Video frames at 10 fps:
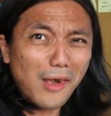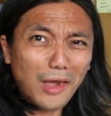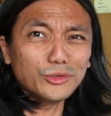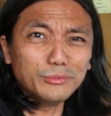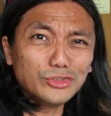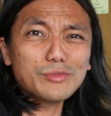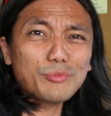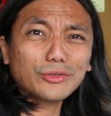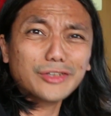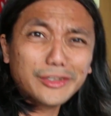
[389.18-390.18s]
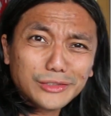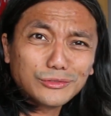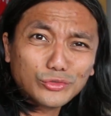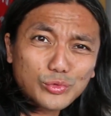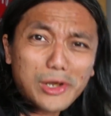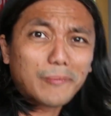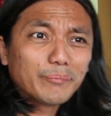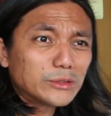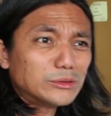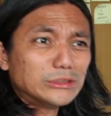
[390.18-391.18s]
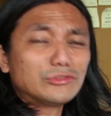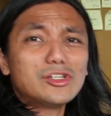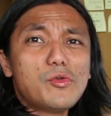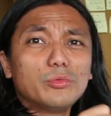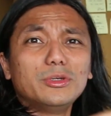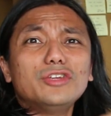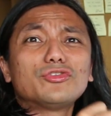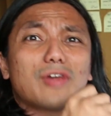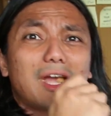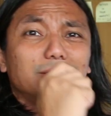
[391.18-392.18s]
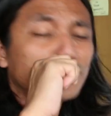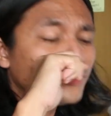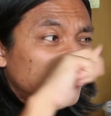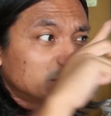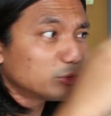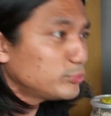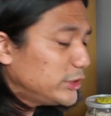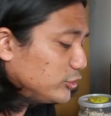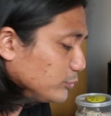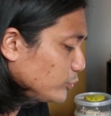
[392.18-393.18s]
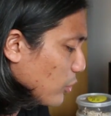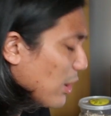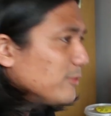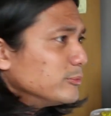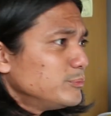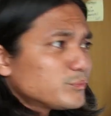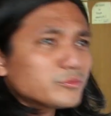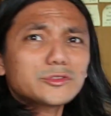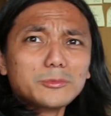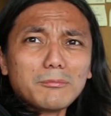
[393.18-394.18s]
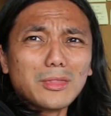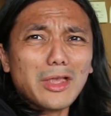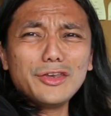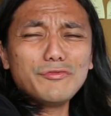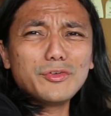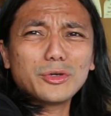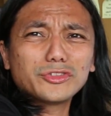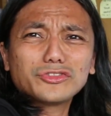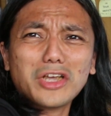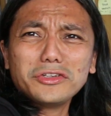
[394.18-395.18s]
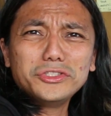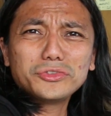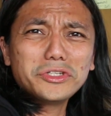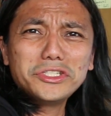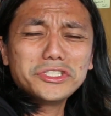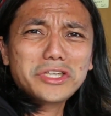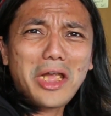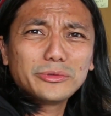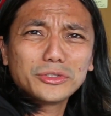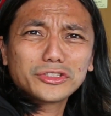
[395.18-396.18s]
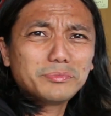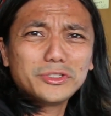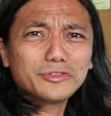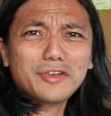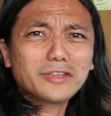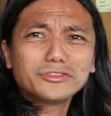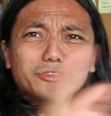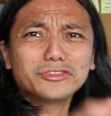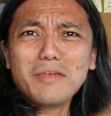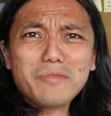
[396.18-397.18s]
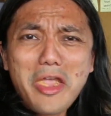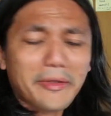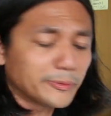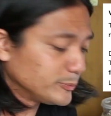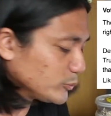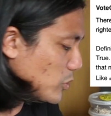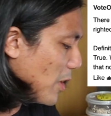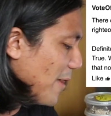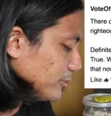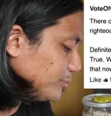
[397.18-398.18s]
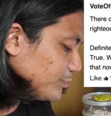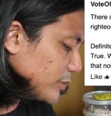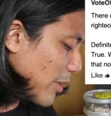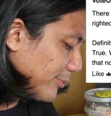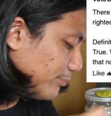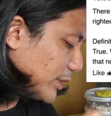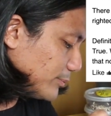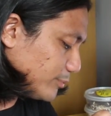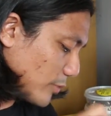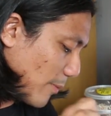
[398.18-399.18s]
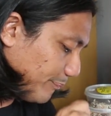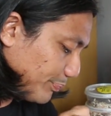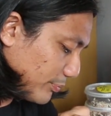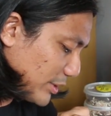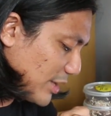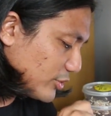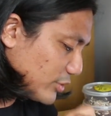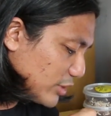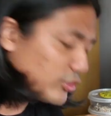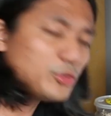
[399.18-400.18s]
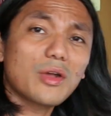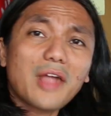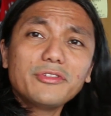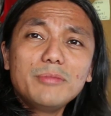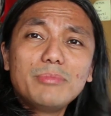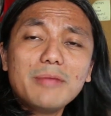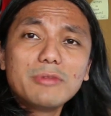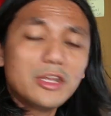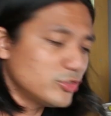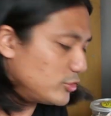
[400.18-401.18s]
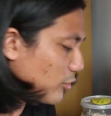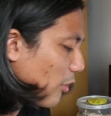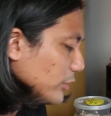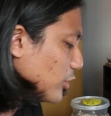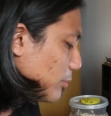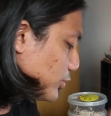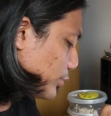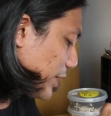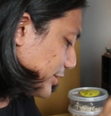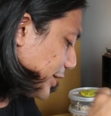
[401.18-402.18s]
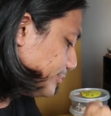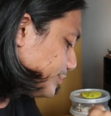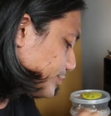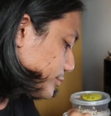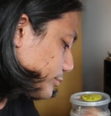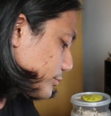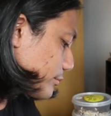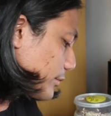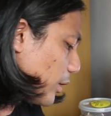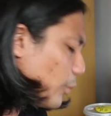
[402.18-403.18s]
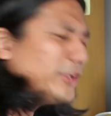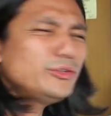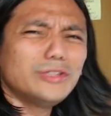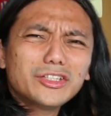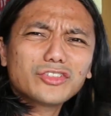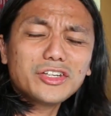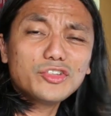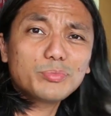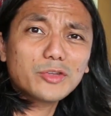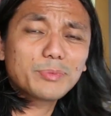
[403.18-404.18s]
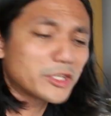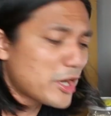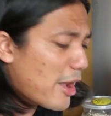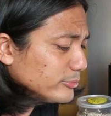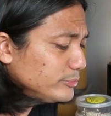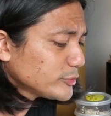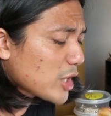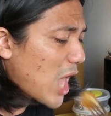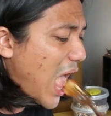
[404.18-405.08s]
I would be supporting it as well. I think it would be his right, freedom of speech. Right? And if it was a Chinese or Indian guy who was a pedophile, same thing. Right? But that's the thing, so you can't really blame Malaysians. All the comments were like that. Why do you think the Chinese press picked it up?